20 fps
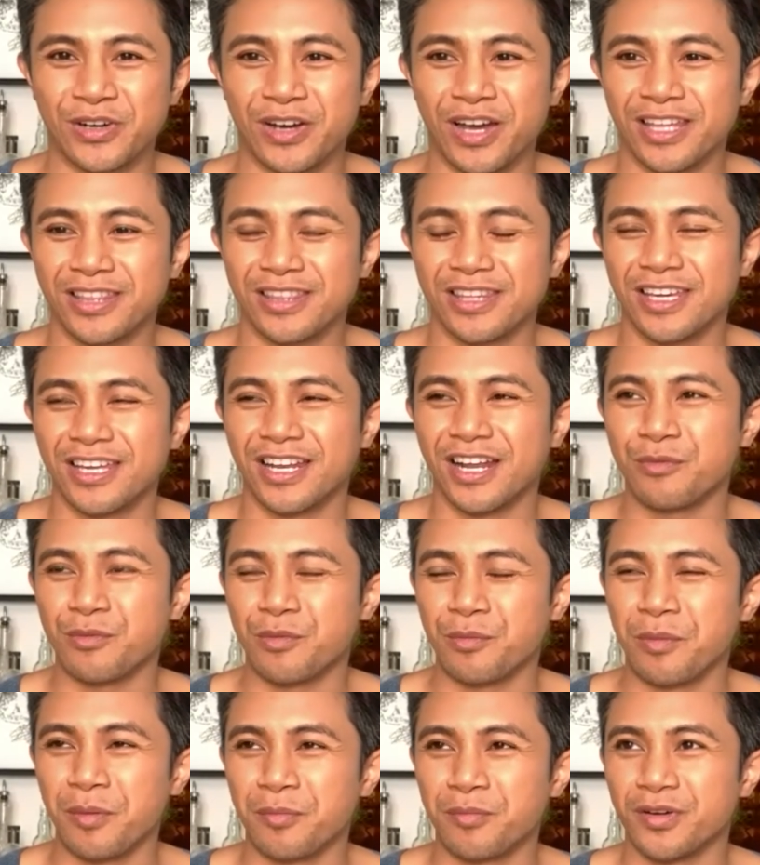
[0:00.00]
And then I
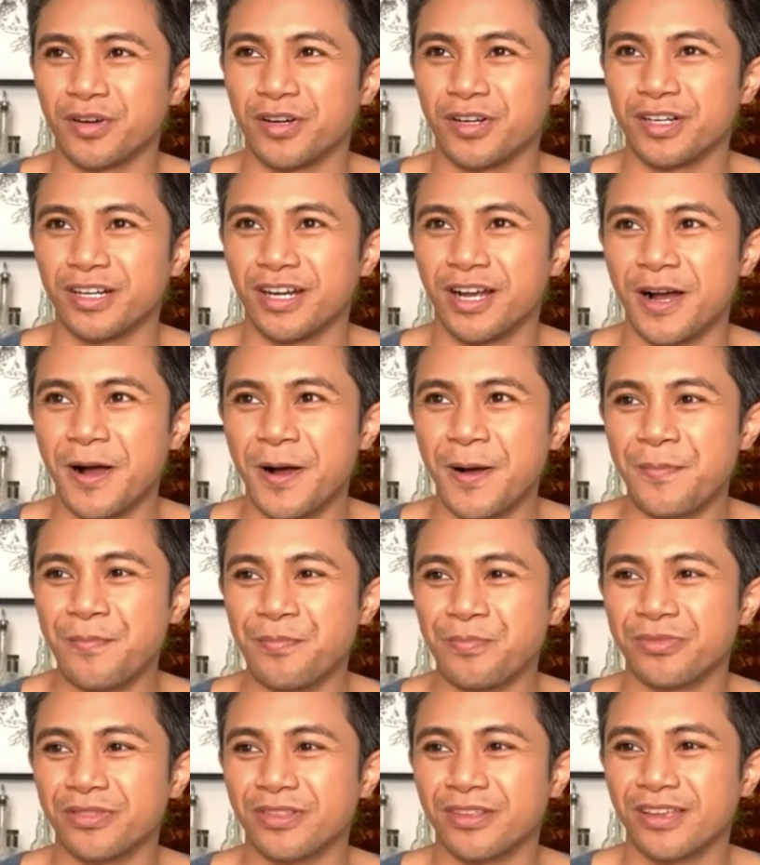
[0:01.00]
remember
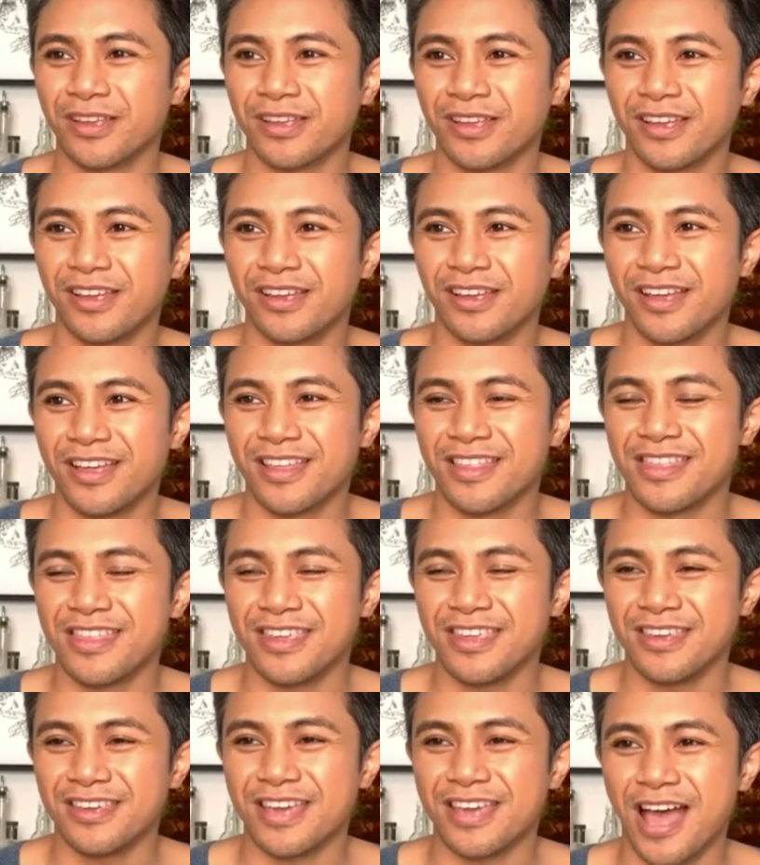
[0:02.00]

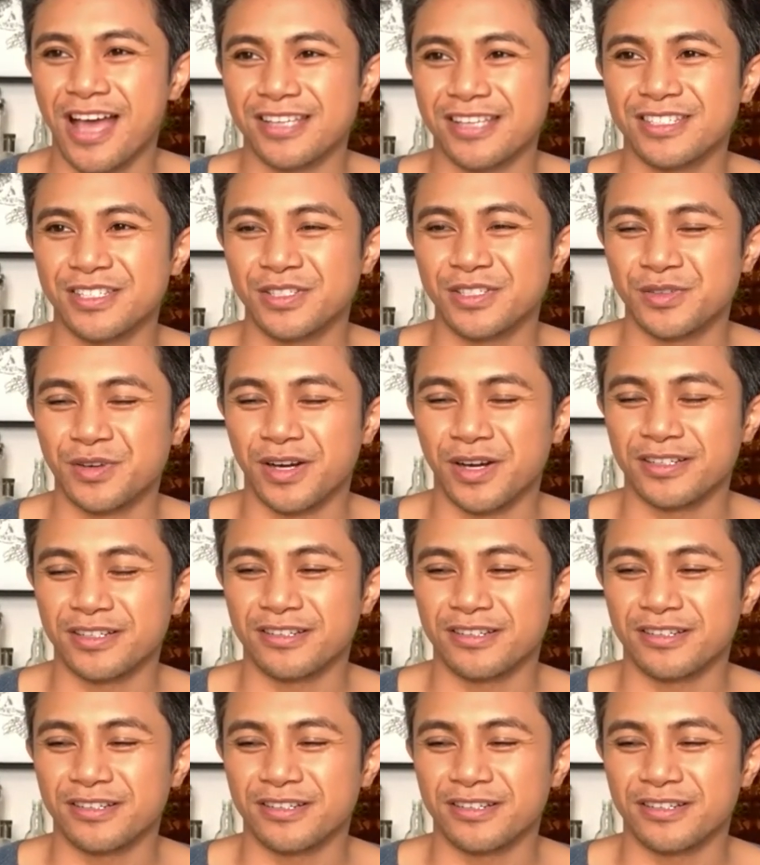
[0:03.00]
the casting director.